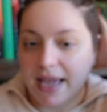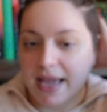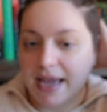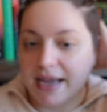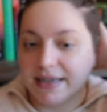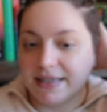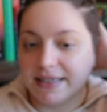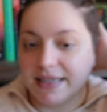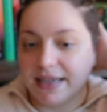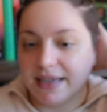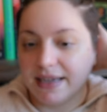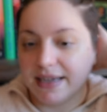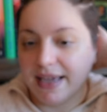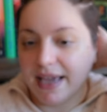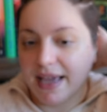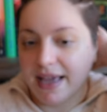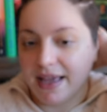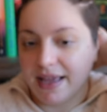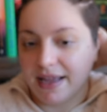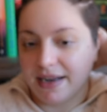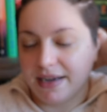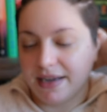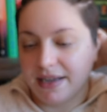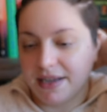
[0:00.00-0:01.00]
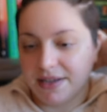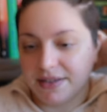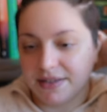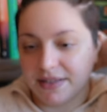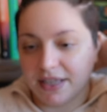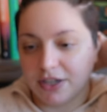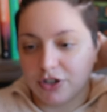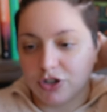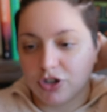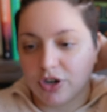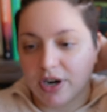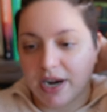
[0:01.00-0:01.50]
And again, is
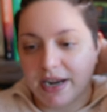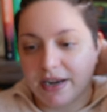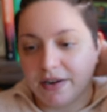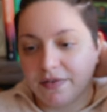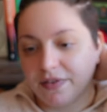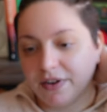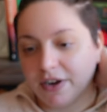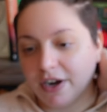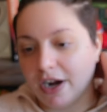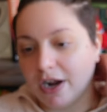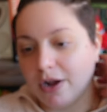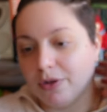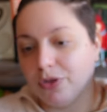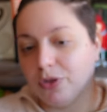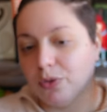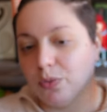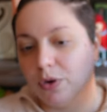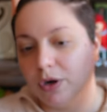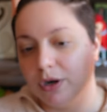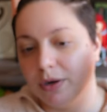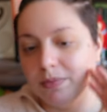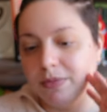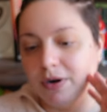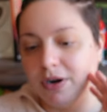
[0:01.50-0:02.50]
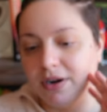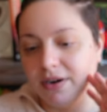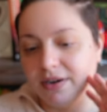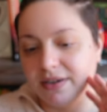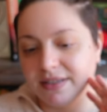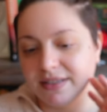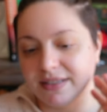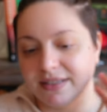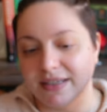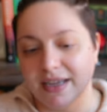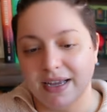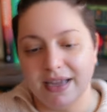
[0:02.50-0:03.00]
like trying to figure out the
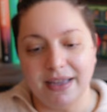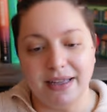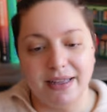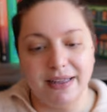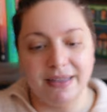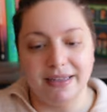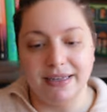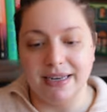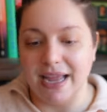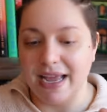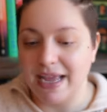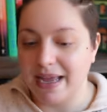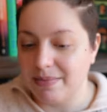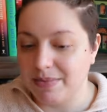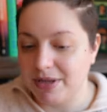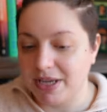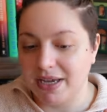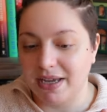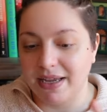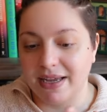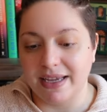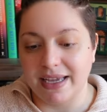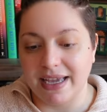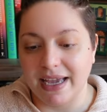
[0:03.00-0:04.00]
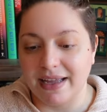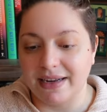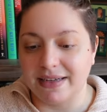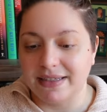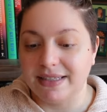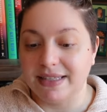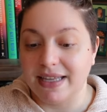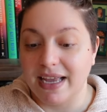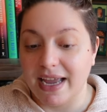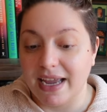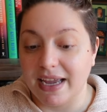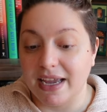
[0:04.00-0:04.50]
Wyrdmarks Nehemia again
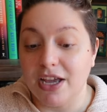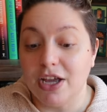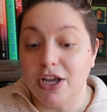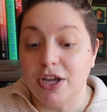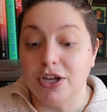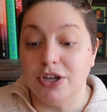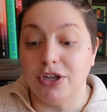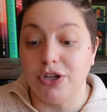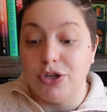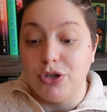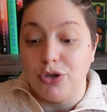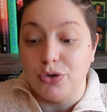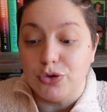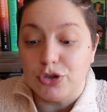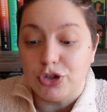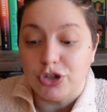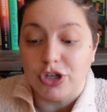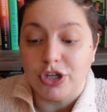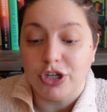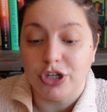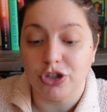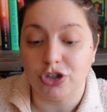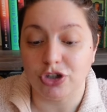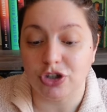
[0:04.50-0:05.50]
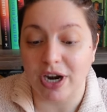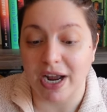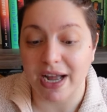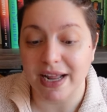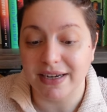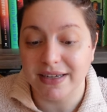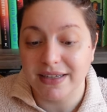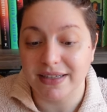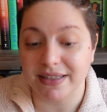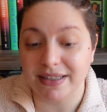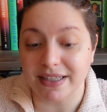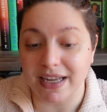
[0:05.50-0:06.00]
is like, you shouldn't try
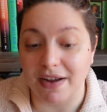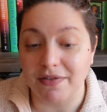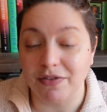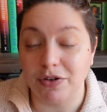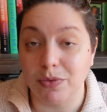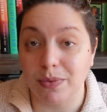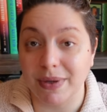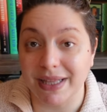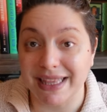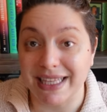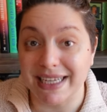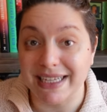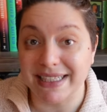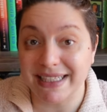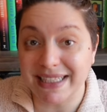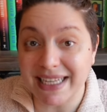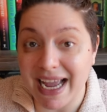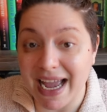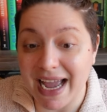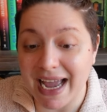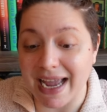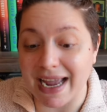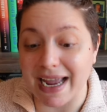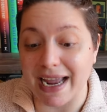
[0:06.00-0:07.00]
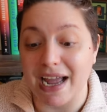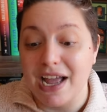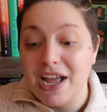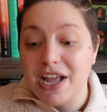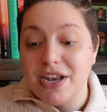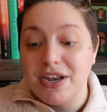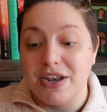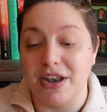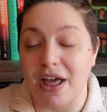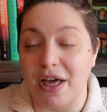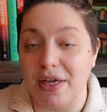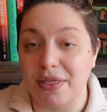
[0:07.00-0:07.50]
to discover what they say.
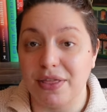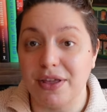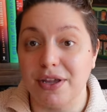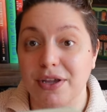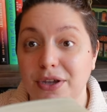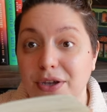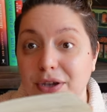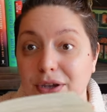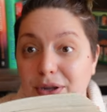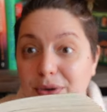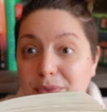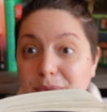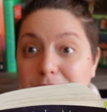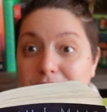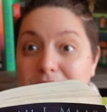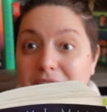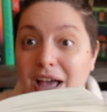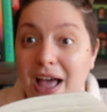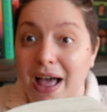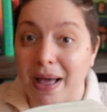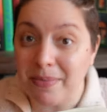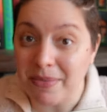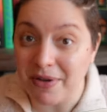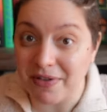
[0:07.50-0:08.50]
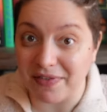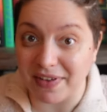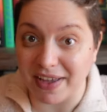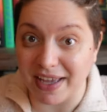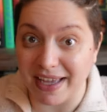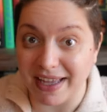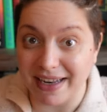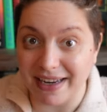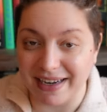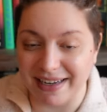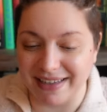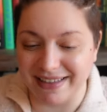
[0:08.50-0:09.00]
Nothing good will come of
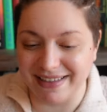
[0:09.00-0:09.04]
it.